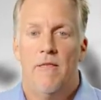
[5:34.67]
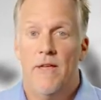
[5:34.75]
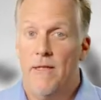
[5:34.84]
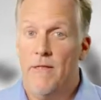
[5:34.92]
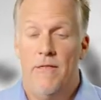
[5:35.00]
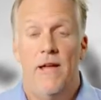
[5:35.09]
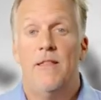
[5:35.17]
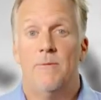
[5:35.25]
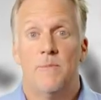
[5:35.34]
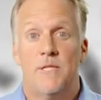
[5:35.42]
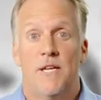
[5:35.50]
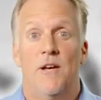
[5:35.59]
that they
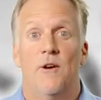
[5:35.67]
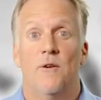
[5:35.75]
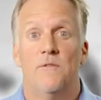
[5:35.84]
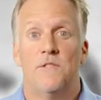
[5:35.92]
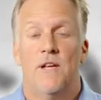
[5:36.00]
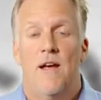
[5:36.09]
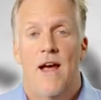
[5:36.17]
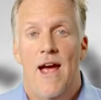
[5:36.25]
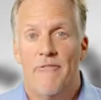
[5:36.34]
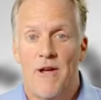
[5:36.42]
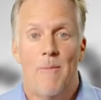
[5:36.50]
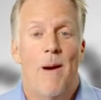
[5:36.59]
themselves
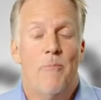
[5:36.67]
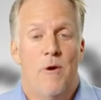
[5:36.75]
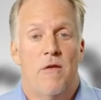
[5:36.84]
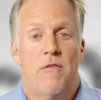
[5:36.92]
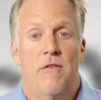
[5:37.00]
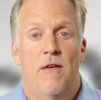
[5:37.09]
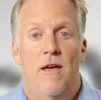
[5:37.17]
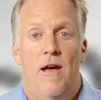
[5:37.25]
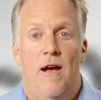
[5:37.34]
have come up with.